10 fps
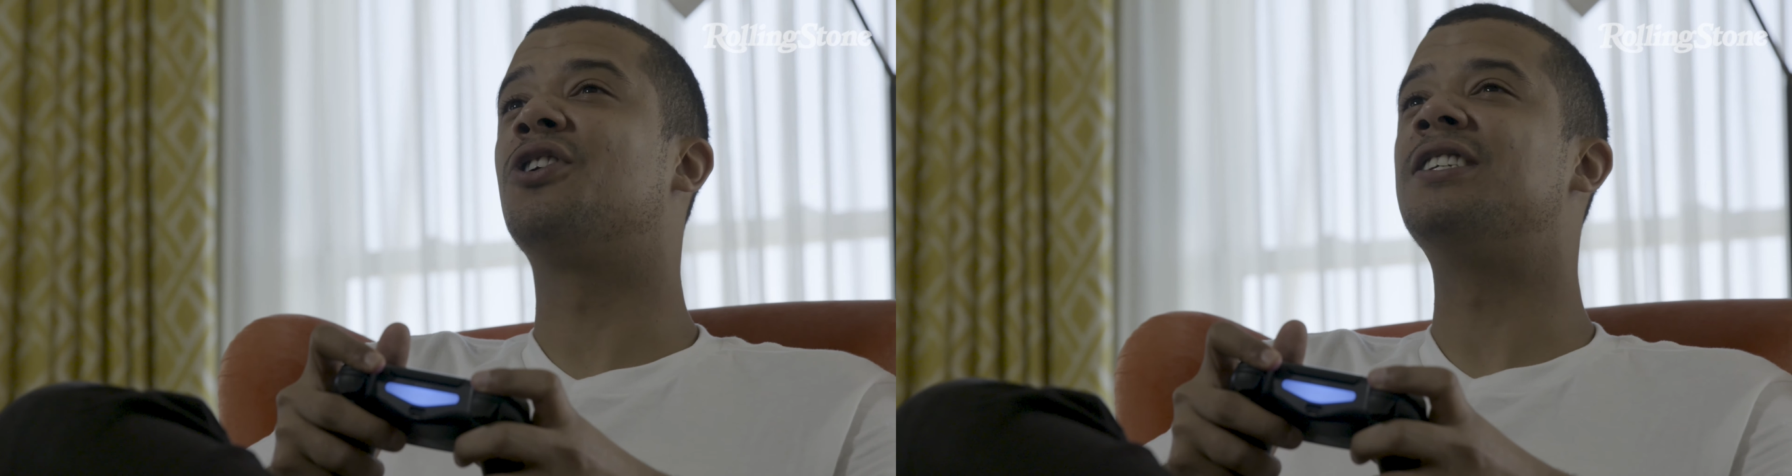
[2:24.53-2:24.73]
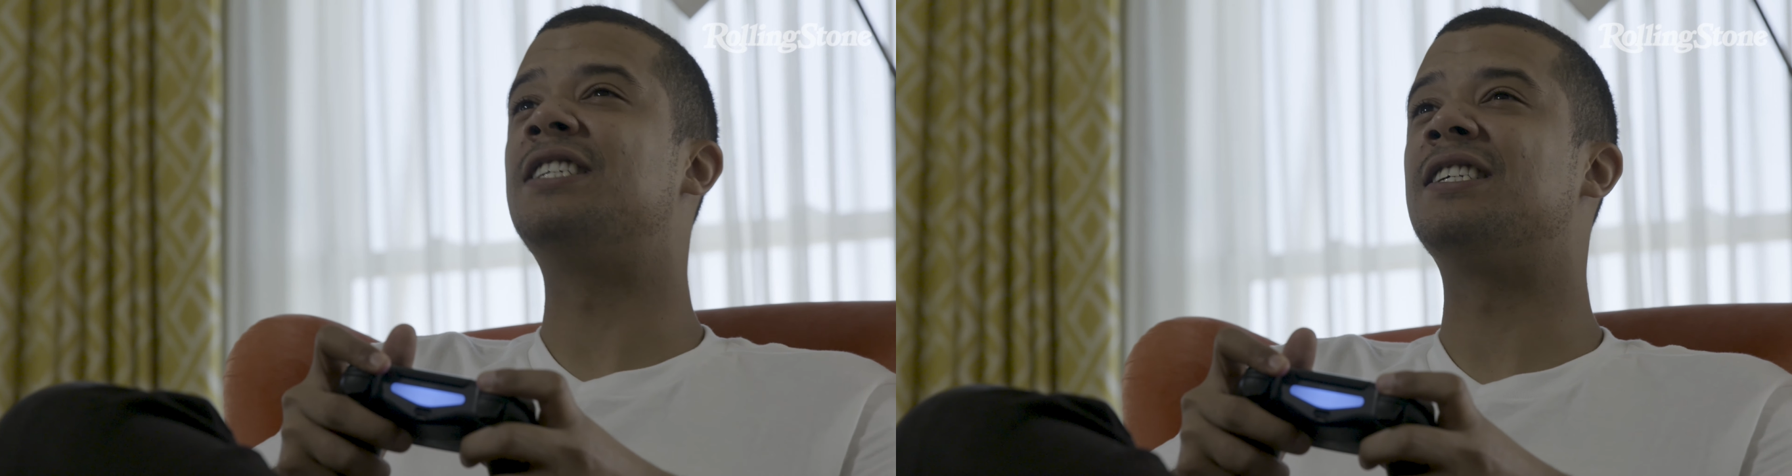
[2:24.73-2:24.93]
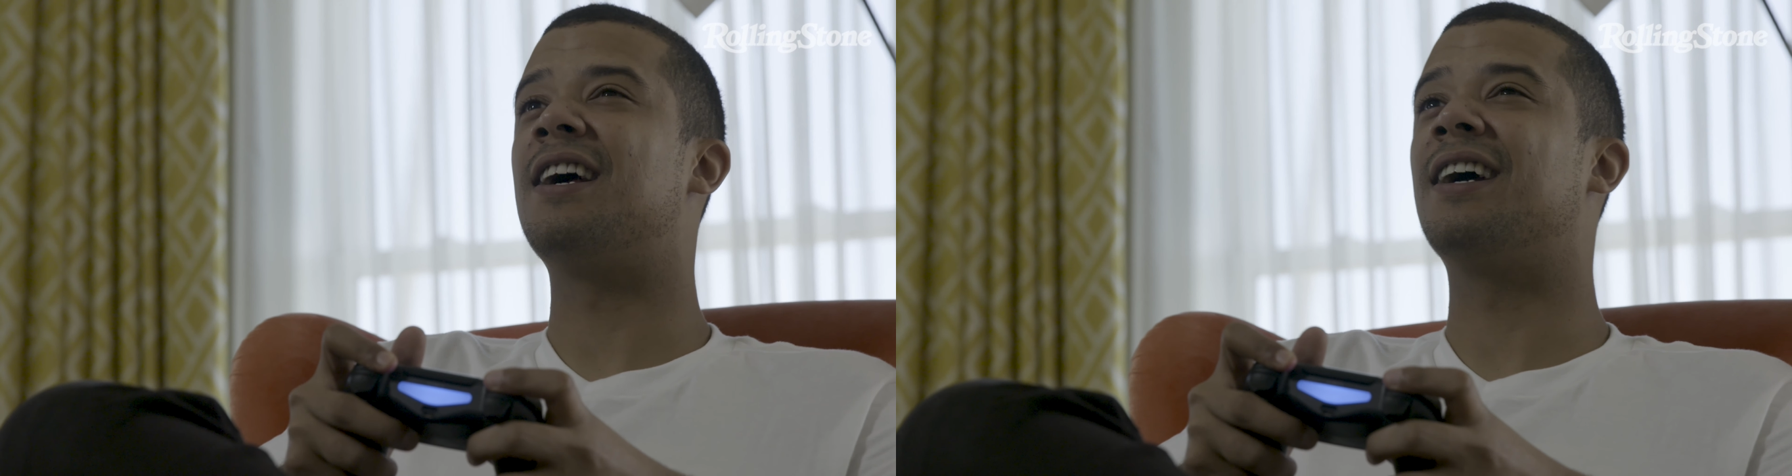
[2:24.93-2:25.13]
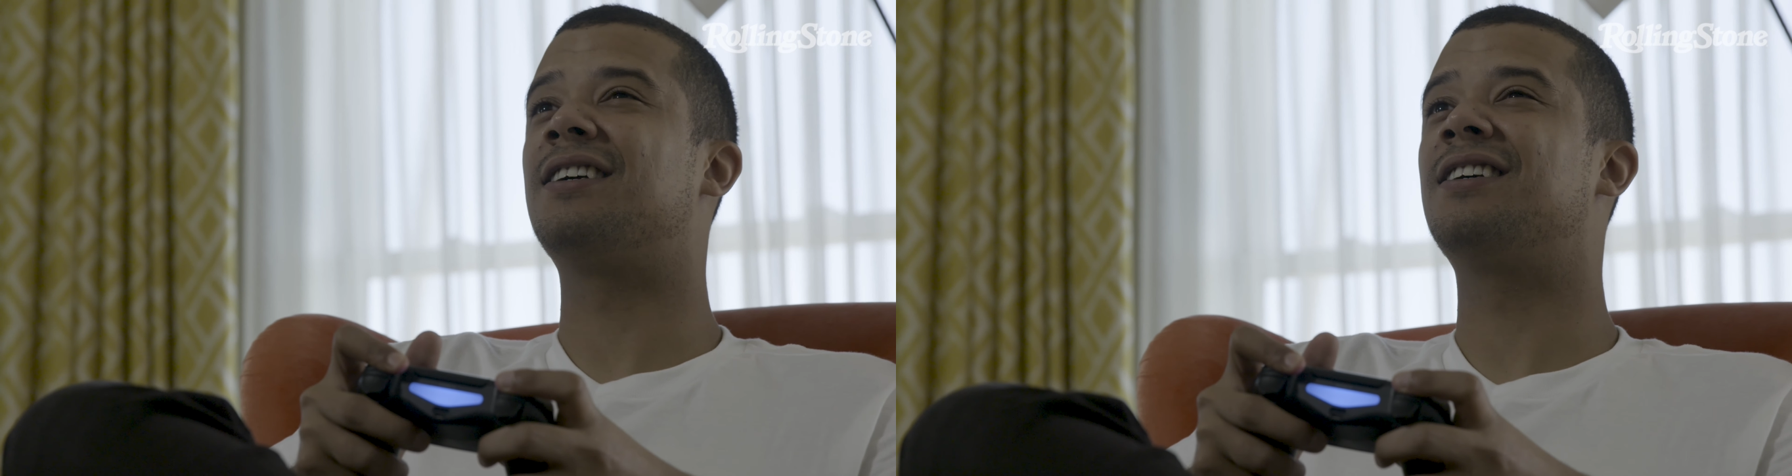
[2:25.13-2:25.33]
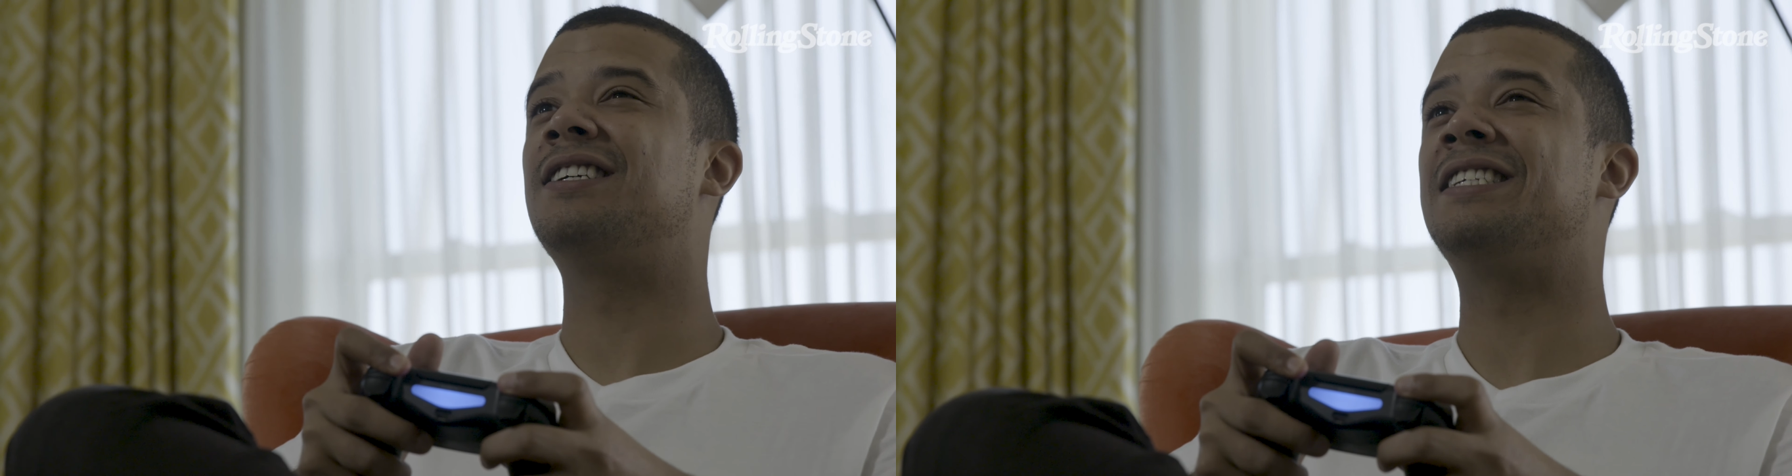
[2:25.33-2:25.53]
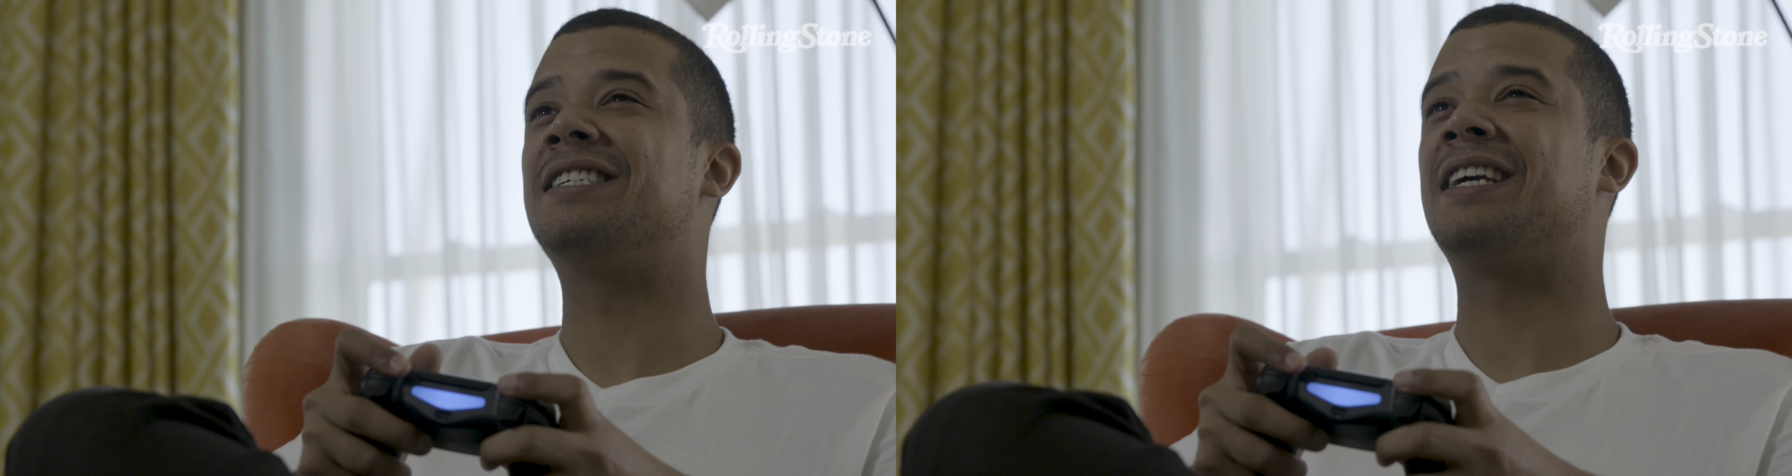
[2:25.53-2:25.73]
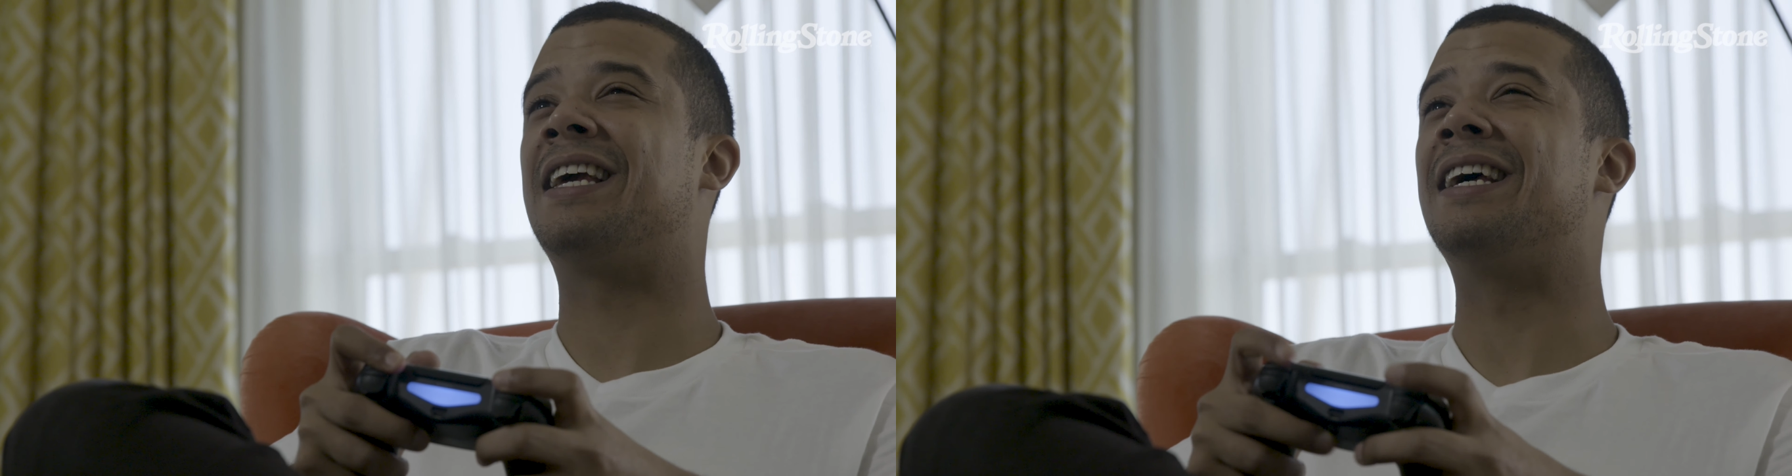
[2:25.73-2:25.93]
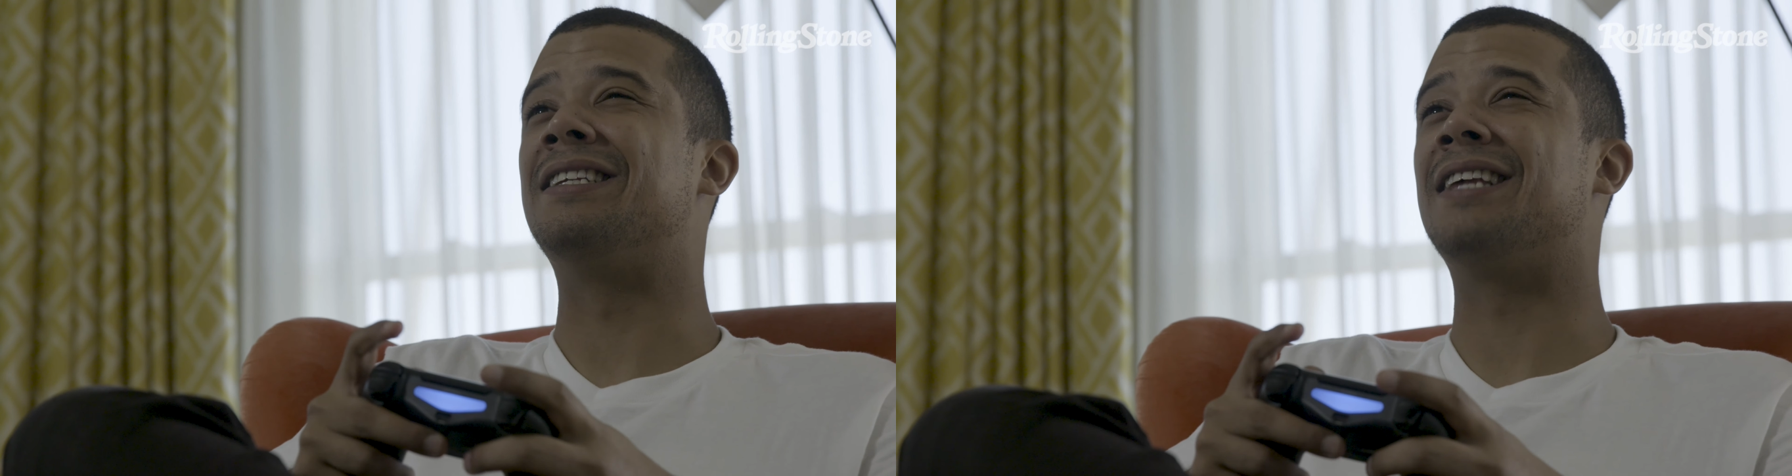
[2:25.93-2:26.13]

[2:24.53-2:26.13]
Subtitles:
because he's a kid.